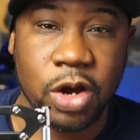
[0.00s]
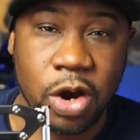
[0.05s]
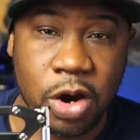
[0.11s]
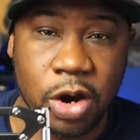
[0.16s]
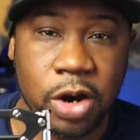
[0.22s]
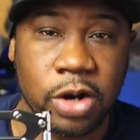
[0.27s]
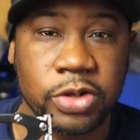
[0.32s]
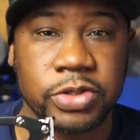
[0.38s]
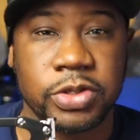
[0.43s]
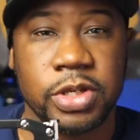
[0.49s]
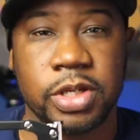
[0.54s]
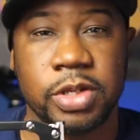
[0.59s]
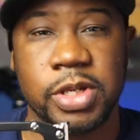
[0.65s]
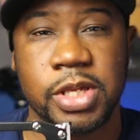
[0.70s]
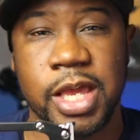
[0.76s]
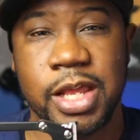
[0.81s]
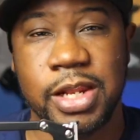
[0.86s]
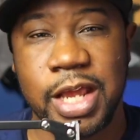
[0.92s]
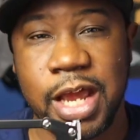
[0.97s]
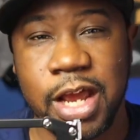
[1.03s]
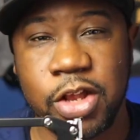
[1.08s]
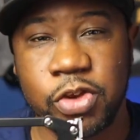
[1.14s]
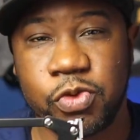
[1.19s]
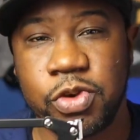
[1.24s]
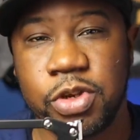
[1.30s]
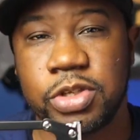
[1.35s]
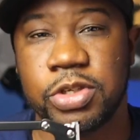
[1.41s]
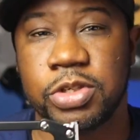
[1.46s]
card so you can gain
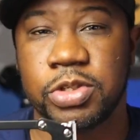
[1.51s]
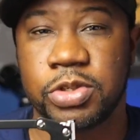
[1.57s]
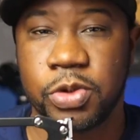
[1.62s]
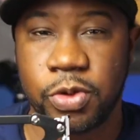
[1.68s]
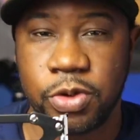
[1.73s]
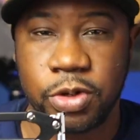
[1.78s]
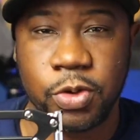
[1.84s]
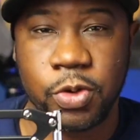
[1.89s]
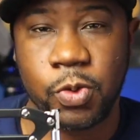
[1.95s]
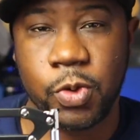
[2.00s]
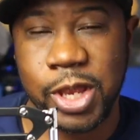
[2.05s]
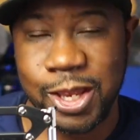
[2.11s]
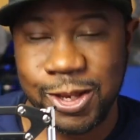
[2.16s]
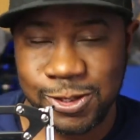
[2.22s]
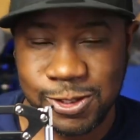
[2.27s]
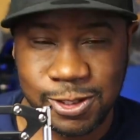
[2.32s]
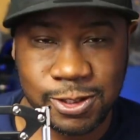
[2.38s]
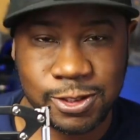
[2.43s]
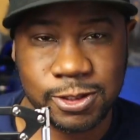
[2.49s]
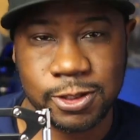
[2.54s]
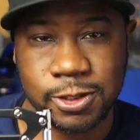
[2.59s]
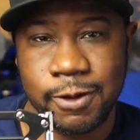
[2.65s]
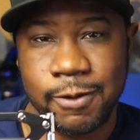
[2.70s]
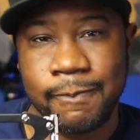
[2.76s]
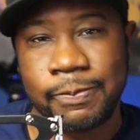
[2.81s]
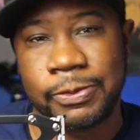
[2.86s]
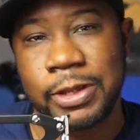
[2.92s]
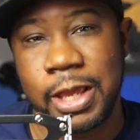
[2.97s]
entry to certain locations
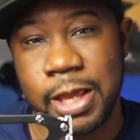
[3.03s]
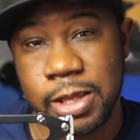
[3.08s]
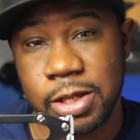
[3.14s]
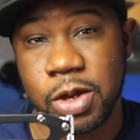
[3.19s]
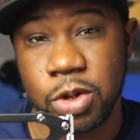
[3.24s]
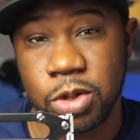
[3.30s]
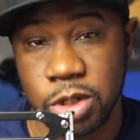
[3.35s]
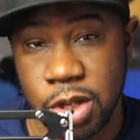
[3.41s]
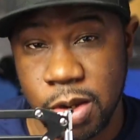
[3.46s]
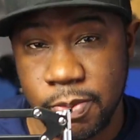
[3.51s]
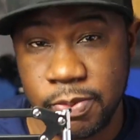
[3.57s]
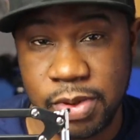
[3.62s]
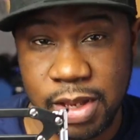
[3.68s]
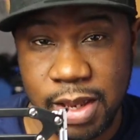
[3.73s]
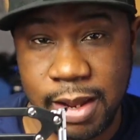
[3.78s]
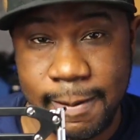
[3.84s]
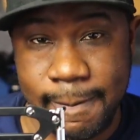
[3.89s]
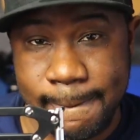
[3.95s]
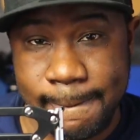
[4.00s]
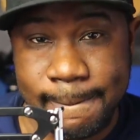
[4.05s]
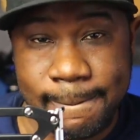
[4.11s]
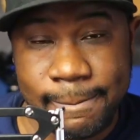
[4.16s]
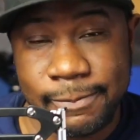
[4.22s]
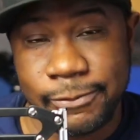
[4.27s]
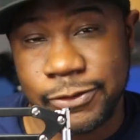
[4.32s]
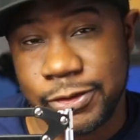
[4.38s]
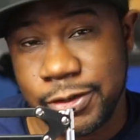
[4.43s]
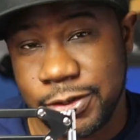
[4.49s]
in Colombia.
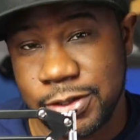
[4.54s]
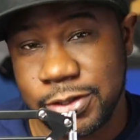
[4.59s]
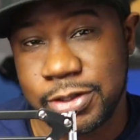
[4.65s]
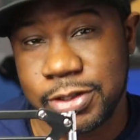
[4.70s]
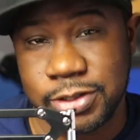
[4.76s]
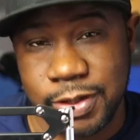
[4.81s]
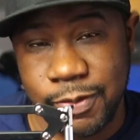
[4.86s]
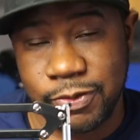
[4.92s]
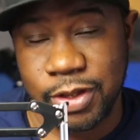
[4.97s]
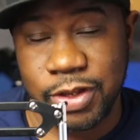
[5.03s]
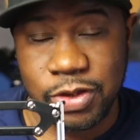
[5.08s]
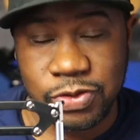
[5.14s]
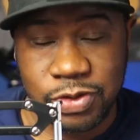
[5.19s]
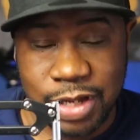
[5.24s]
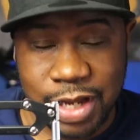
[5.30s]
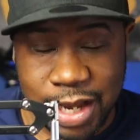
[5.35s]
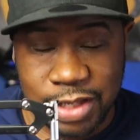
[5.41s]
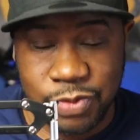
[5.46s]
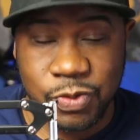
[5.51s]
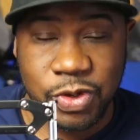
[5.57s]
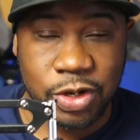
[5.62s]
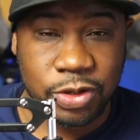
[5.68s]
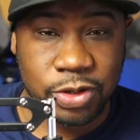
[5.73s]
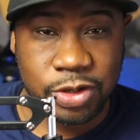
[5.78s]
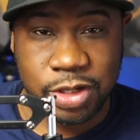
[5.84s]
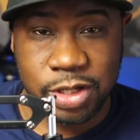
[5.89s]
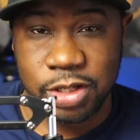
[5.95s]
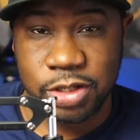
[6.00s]
So this is something that you guys want
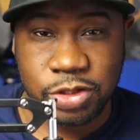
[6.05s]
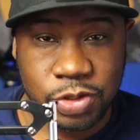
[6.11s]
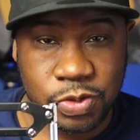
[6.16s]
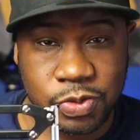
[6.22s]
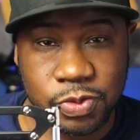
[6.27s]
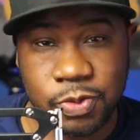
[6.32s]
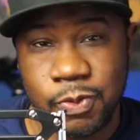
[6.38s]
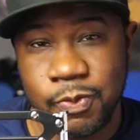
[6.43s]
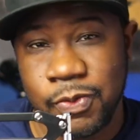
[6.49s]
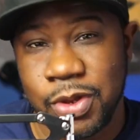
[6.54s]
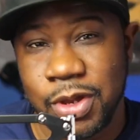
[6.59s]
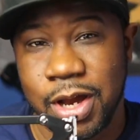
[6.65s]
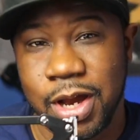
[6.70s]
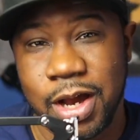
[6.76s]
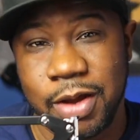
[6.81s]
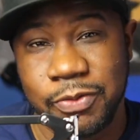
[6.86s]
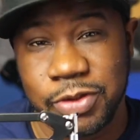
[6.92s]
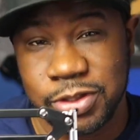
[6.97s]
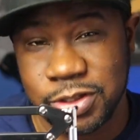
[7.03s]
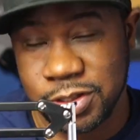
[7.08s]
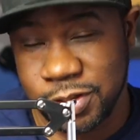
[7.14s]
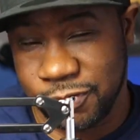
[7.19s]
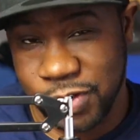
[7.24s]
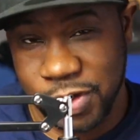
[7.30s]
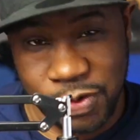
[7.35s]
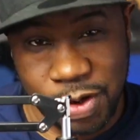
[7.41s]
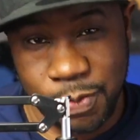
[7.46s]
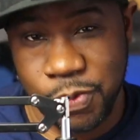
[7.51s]
to look into. This is some
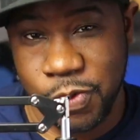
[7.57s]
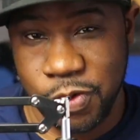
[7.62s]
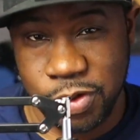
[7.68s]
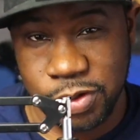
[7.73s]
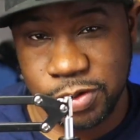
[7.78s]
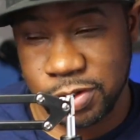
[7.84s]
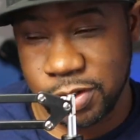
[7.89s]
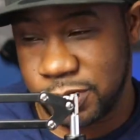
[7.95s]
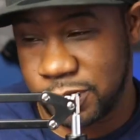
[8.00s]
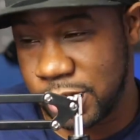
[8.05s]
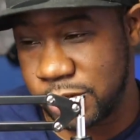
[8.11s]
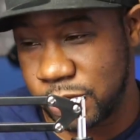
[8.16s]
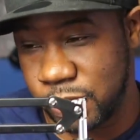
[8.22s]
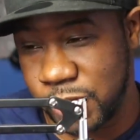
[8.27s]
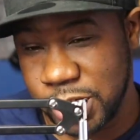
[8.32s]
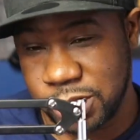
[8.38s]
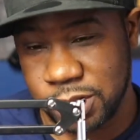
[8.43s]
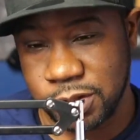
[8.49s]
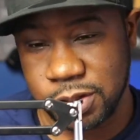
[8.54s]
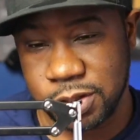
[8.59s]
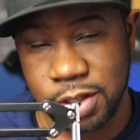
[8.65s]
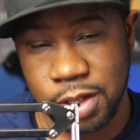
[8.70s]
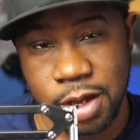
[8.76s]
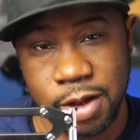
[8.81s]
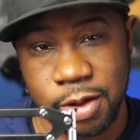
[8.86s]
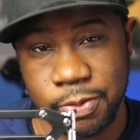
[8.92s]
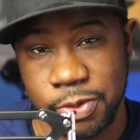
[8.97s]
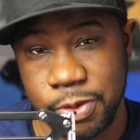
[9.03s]
very important situations,
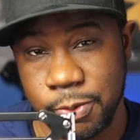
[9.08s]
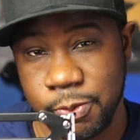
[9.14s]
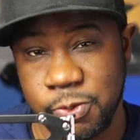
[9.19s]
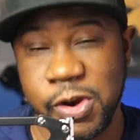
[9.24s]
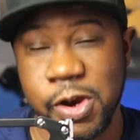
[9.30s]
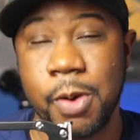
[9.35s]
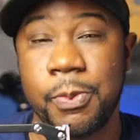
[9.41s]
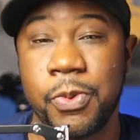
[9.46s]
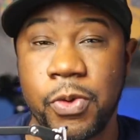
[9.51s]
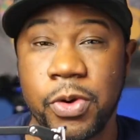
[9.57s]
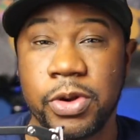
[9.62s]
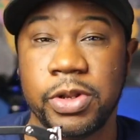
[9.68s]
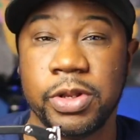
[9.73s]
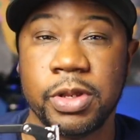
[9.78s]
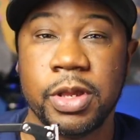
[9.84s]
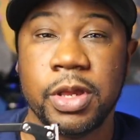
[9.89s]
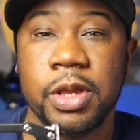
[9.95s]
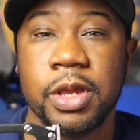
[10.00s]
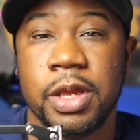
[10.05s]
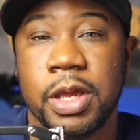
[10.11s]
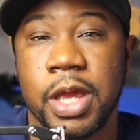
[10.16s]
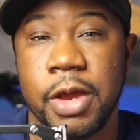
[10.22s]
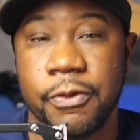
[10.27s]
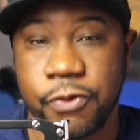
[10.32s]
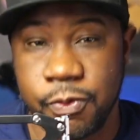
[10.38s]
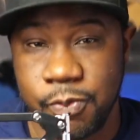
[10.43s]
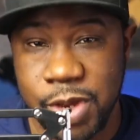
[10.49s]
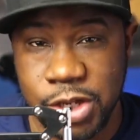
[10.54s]
very important
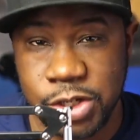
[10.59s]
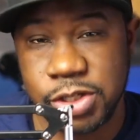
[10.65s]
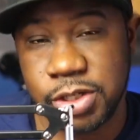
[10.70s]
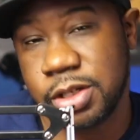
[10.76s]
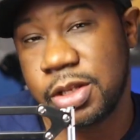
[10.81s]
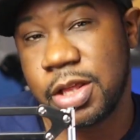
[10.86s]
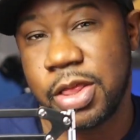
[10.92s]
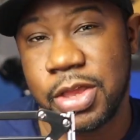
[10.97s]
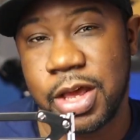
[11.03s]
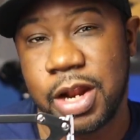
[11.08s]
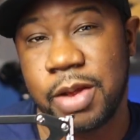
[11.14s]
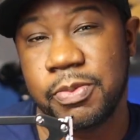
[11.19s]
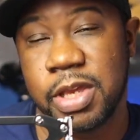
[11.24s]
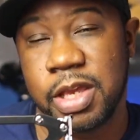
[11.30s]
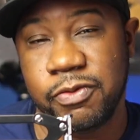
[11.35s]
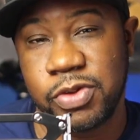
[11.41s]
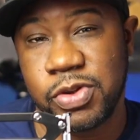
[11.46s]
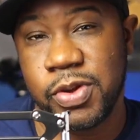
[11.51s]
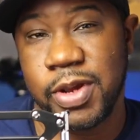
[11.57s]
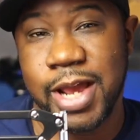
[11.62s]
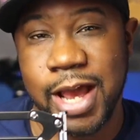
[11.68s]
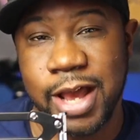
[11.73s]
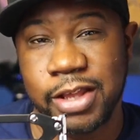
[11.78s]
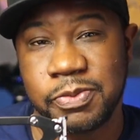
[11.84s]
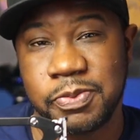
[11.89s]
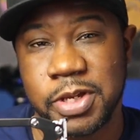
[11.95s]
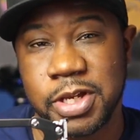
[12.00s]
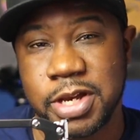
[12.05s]
information that I'm giving to you
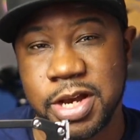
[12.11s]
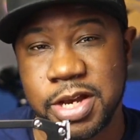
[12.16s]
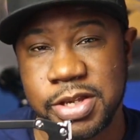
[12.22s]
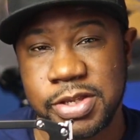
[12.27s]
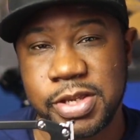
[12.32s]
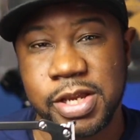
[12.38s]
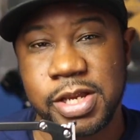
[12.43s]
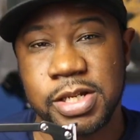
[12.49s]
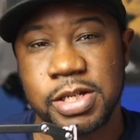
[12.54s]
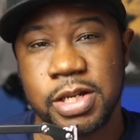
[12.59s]
guys, because